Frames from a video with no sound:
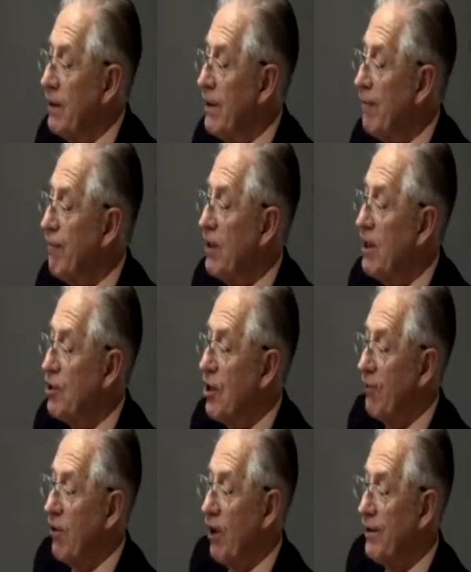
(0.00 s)
Definition
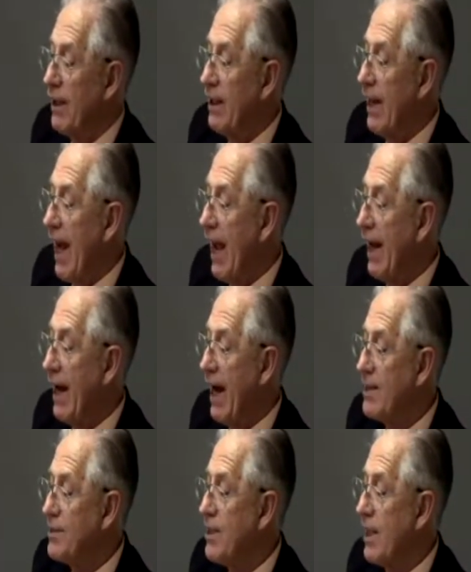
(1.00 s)
I've got there in the
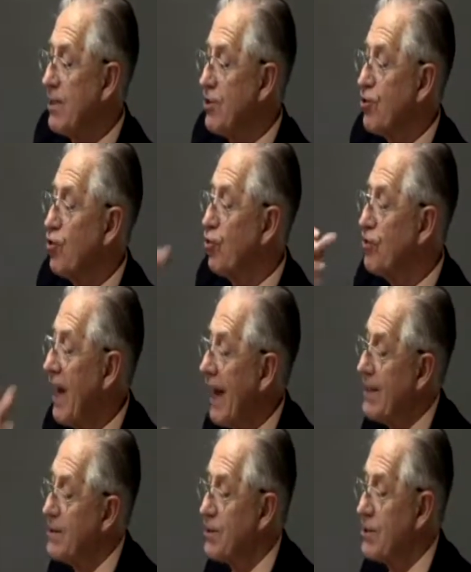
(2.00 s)
handout says to
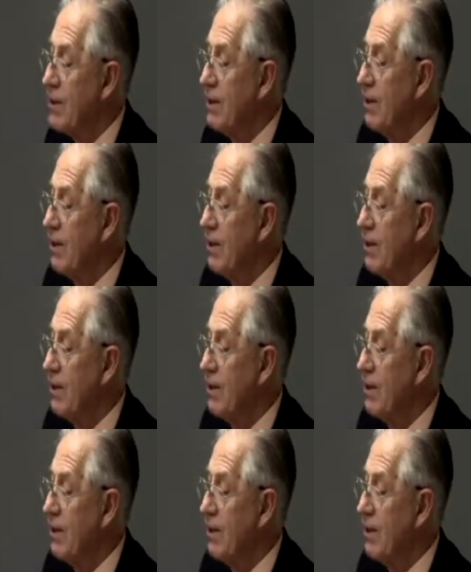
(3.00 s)
test,